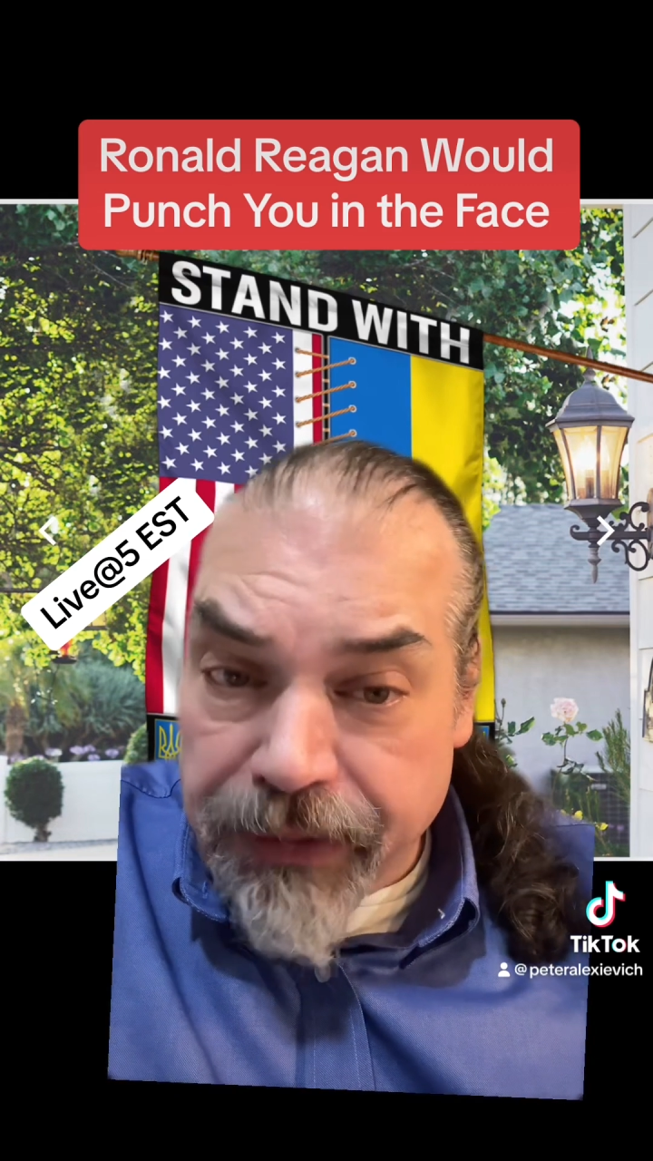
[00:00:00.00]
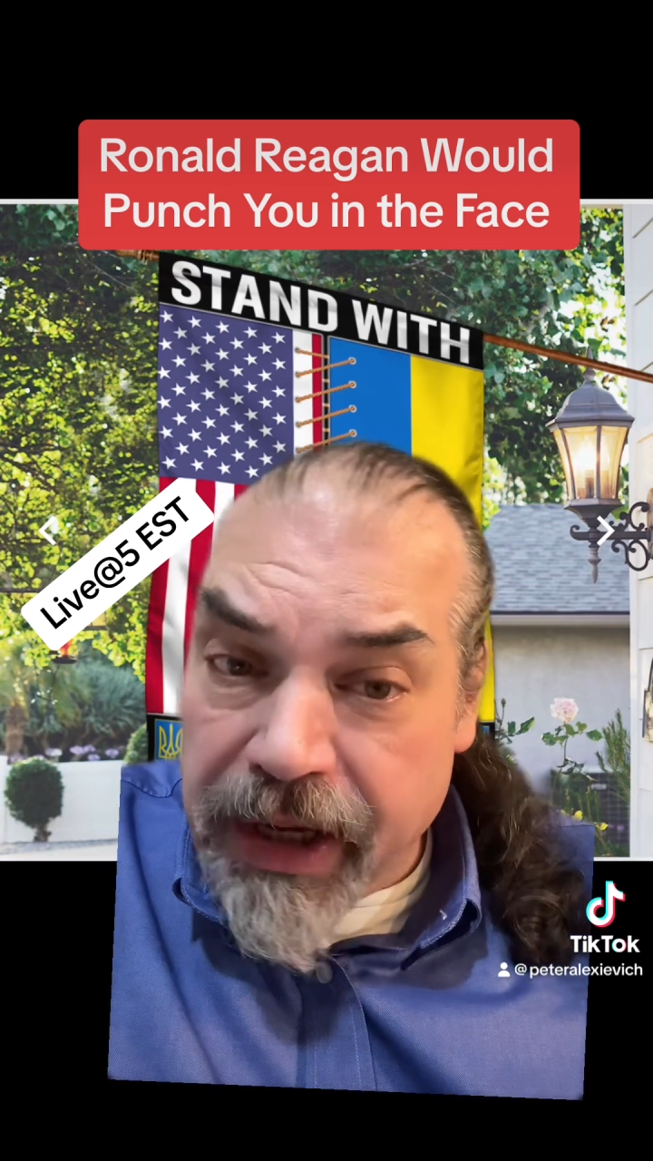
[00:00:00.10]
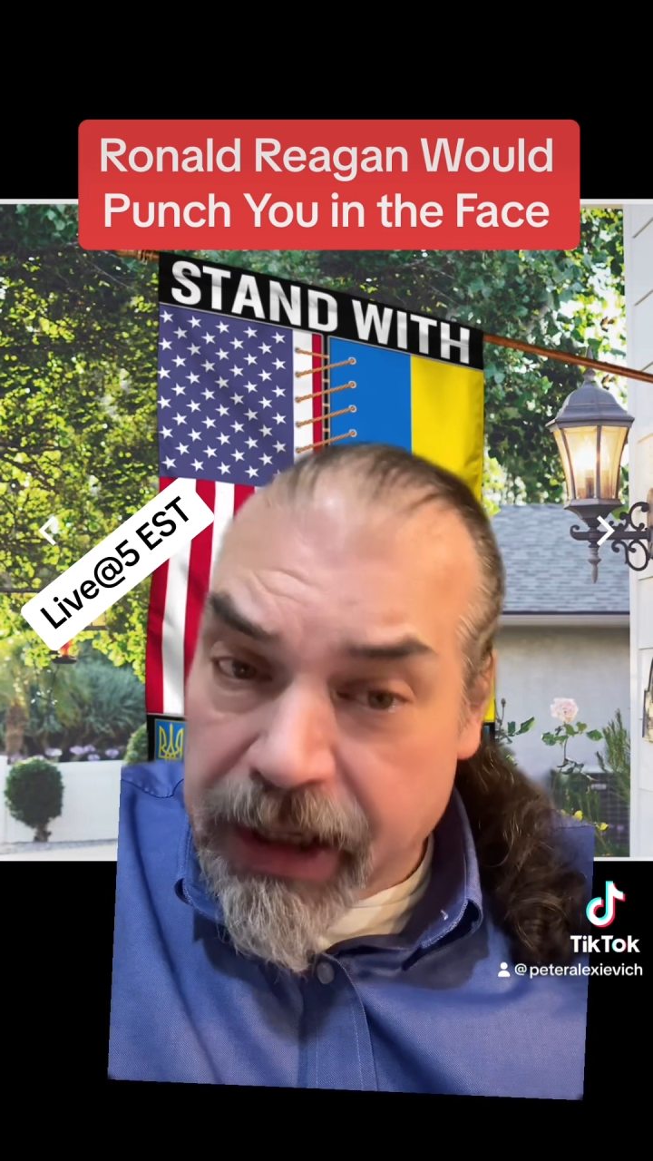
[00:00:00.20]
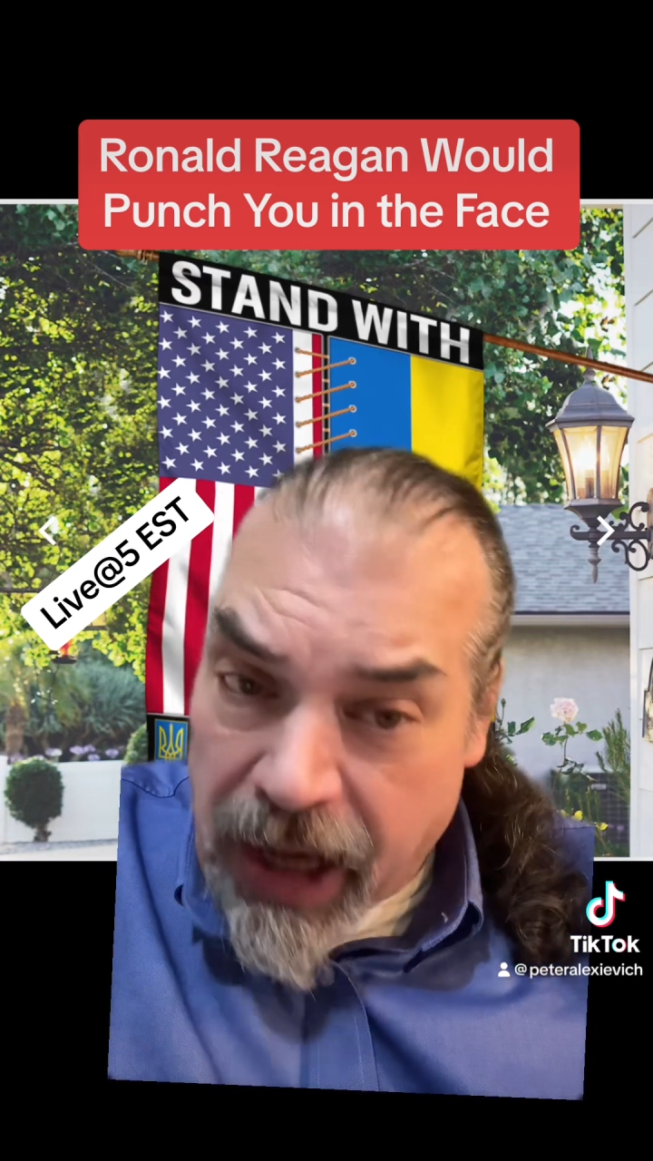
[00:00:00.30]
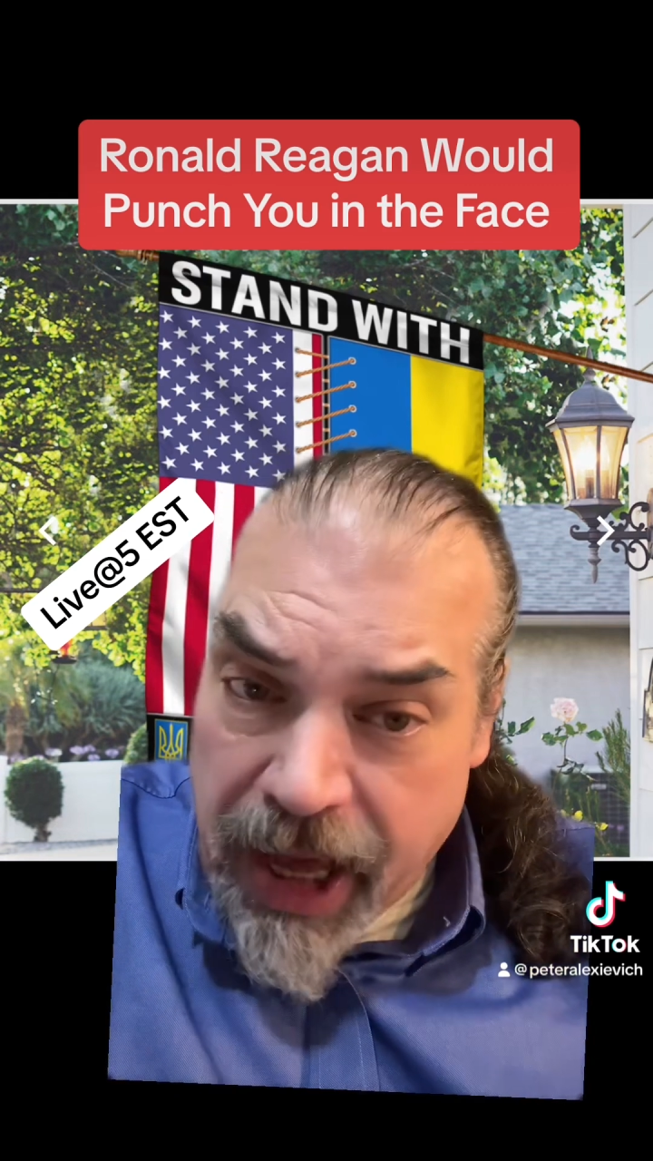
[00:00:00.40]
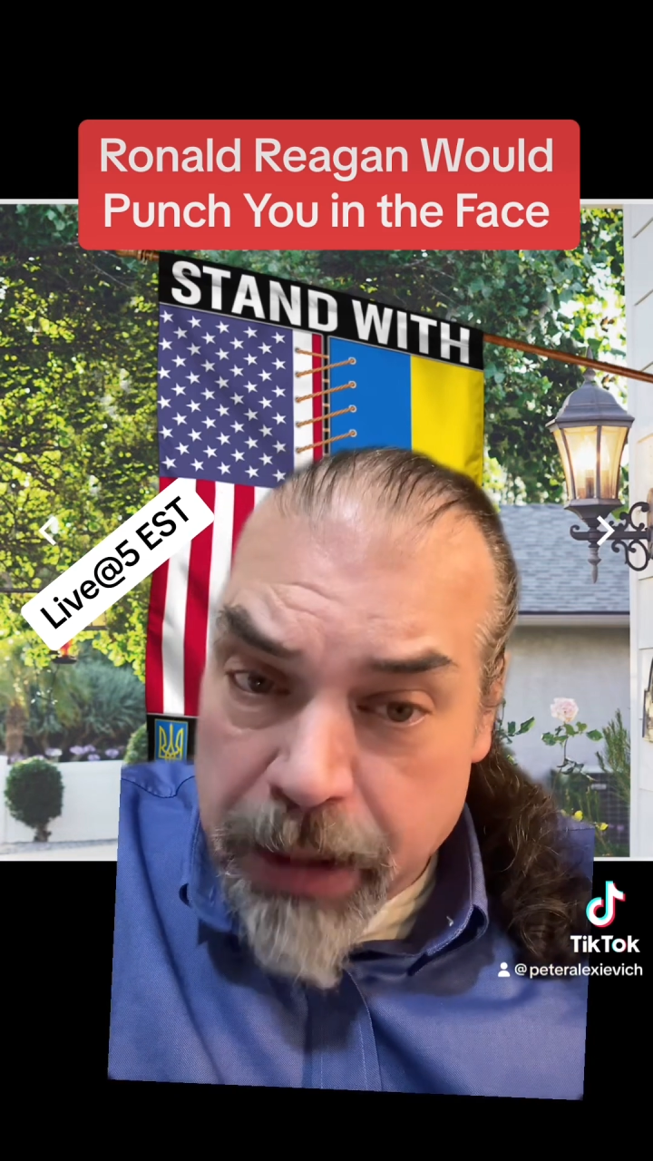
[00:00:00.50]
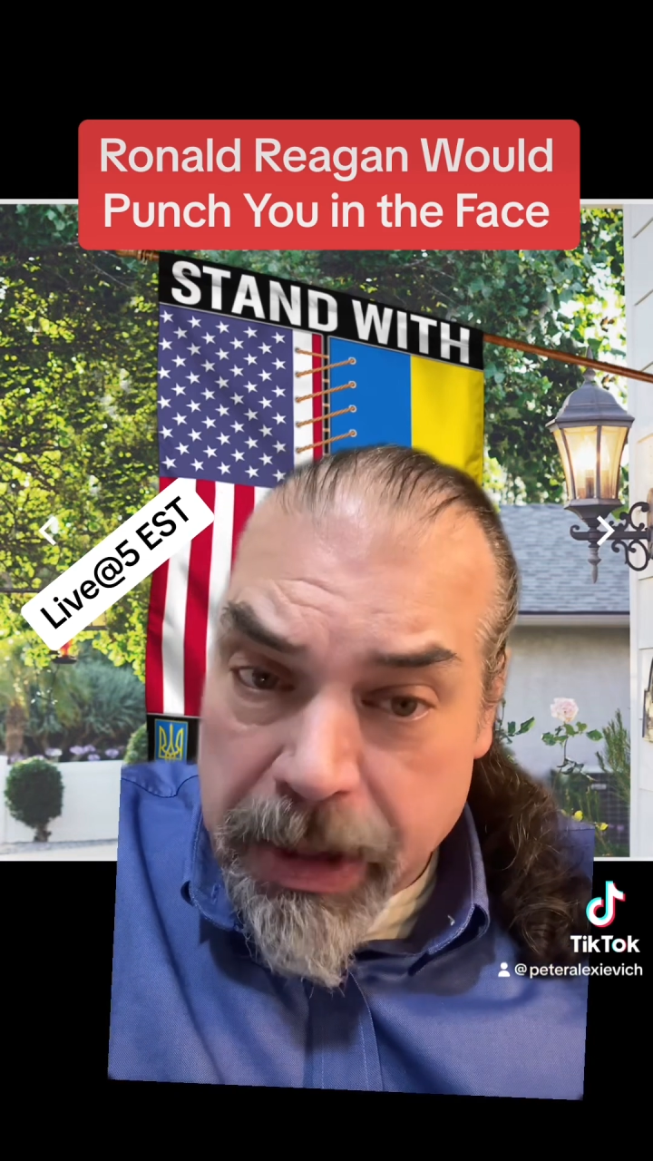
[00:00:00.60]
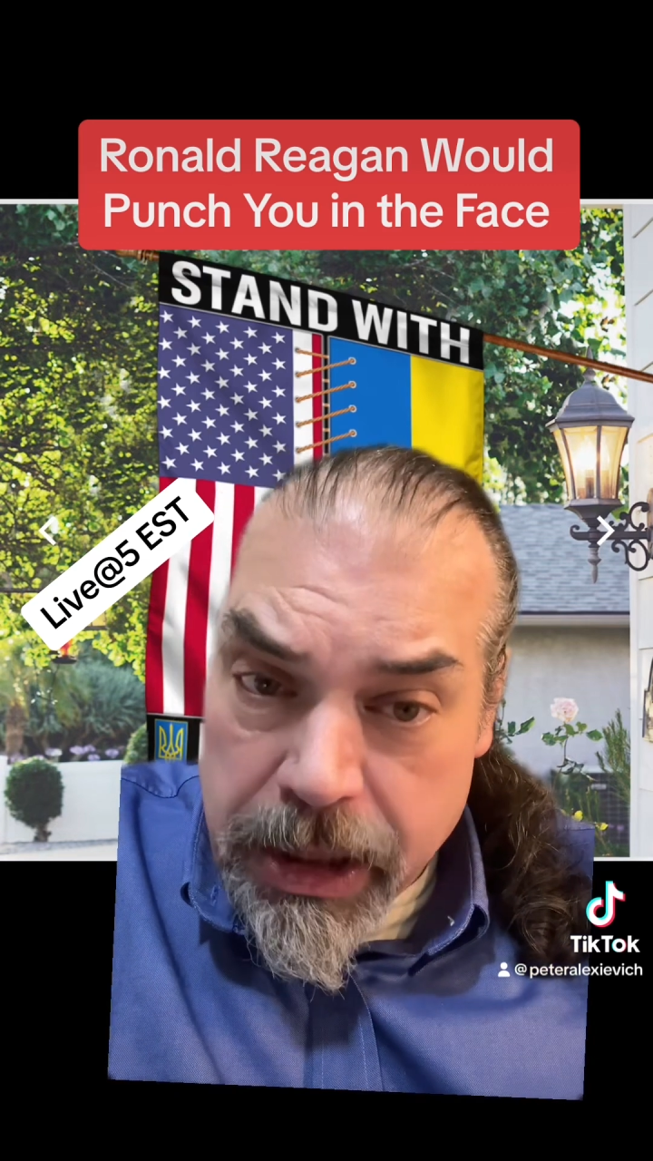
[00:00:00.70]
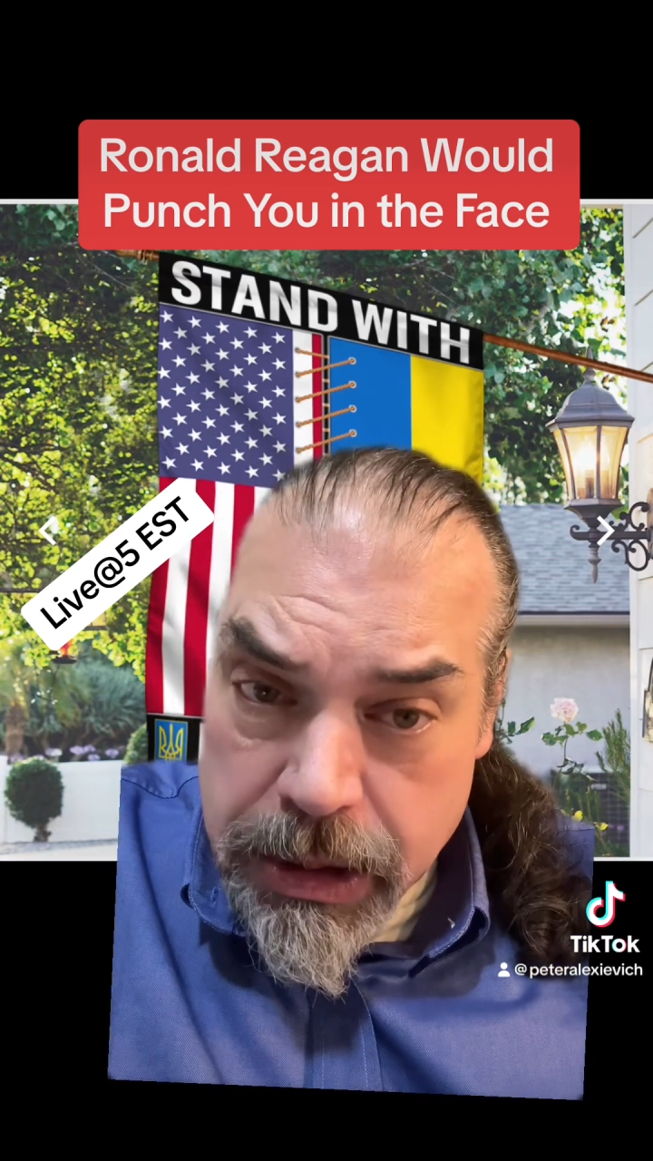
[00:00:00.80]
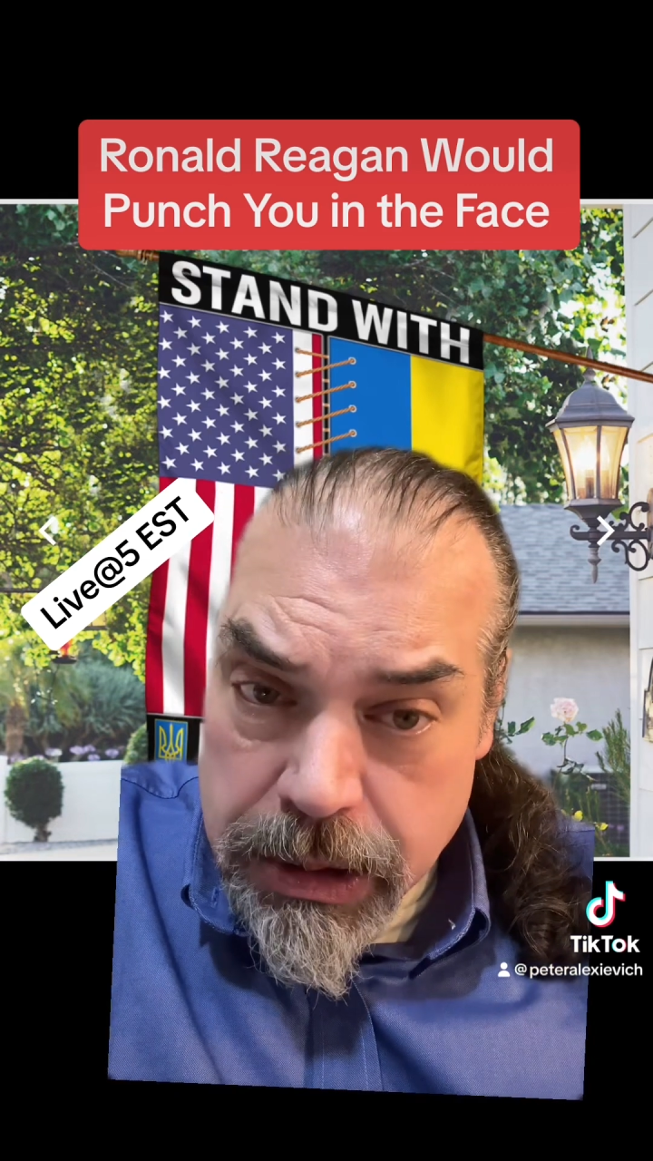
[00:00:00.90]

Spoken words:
the economy,